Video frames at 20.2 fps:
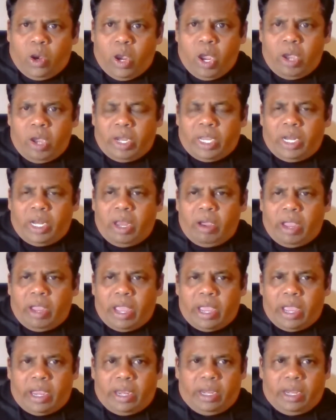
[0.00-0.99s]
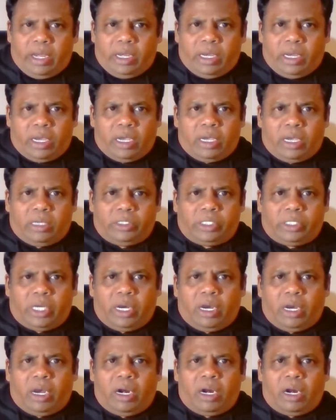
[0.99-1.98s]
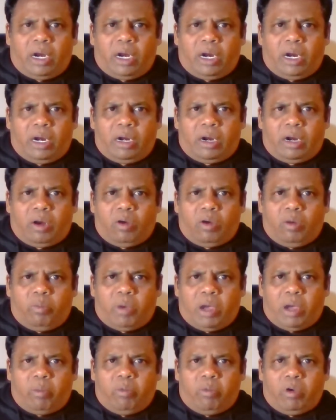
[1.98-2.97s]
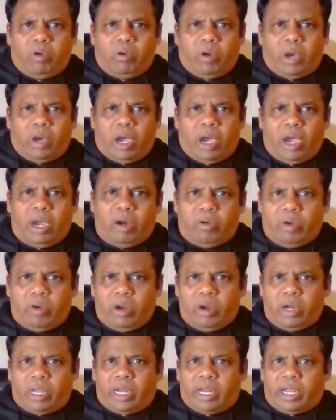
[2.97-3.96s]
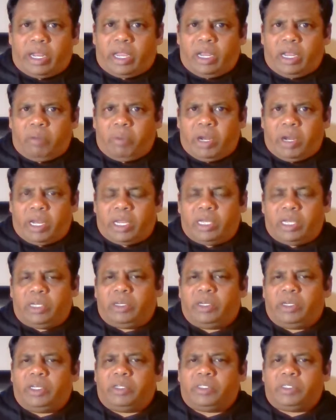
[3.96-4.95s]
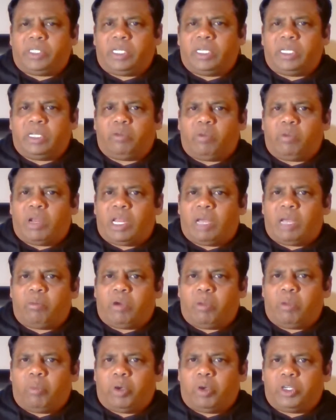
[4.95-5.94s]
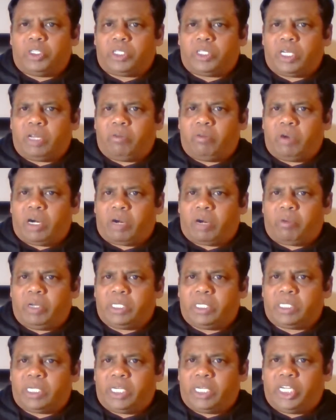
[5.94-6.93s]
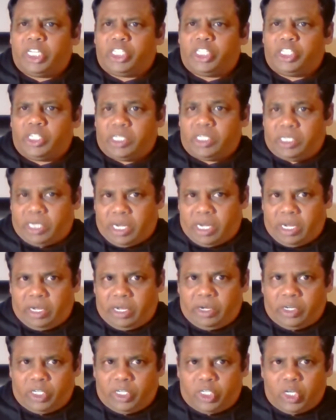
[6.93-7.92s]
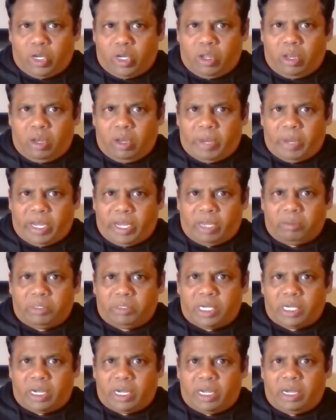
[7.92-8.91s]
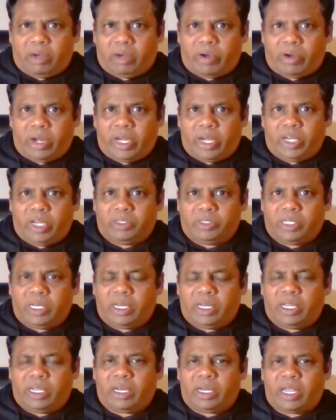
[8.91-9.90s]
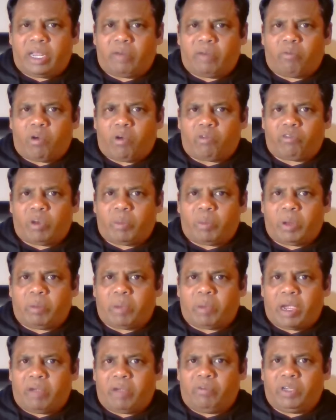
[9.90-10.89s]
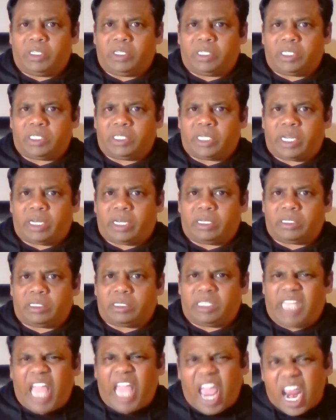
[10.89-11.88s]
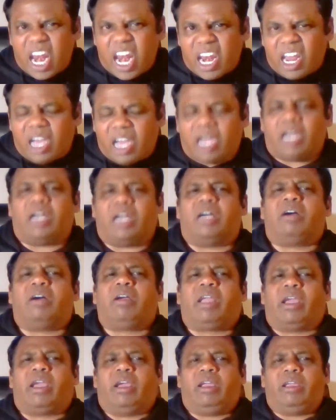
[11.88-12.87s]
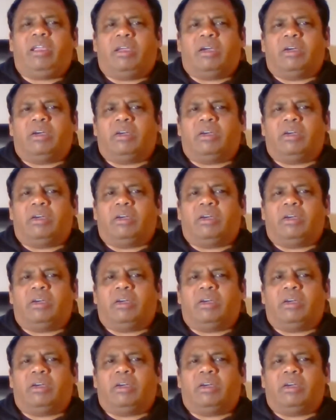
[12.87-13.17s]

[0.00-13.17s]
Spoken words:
Okay, okay. Shankara Raghu Babu. Hi, everyone. Can I get my kid to New Zealand while I'm on post-study work visa? He is just 8 years old. Make him study here in New Zealand. And what will be my visa status then? Okay.